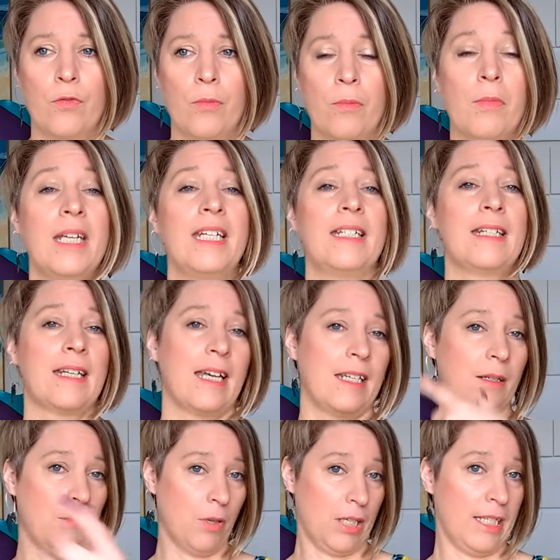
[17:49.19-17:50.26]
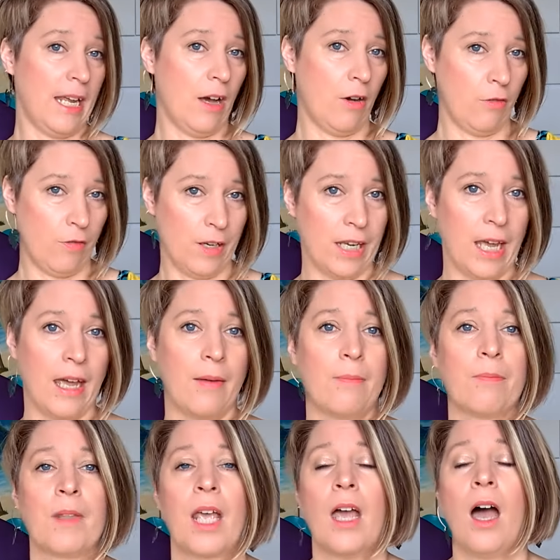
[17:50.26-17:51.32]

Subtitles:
for me to say to myself again,